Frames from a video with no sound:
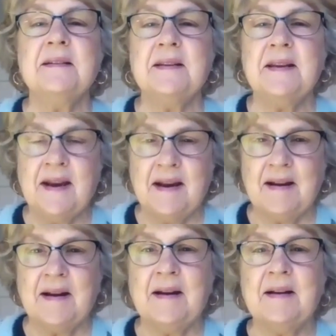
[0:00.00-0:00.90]
Because
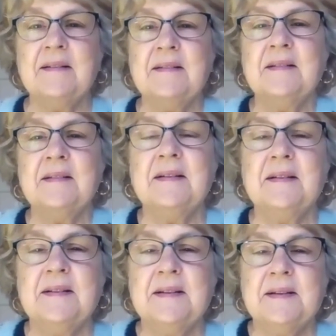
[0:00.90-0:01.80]
my grandmother
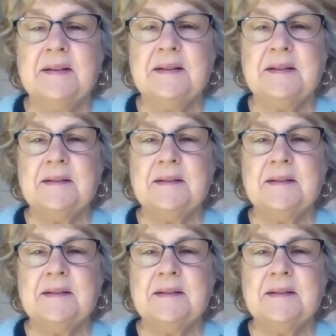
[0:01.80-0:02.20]
was the oldest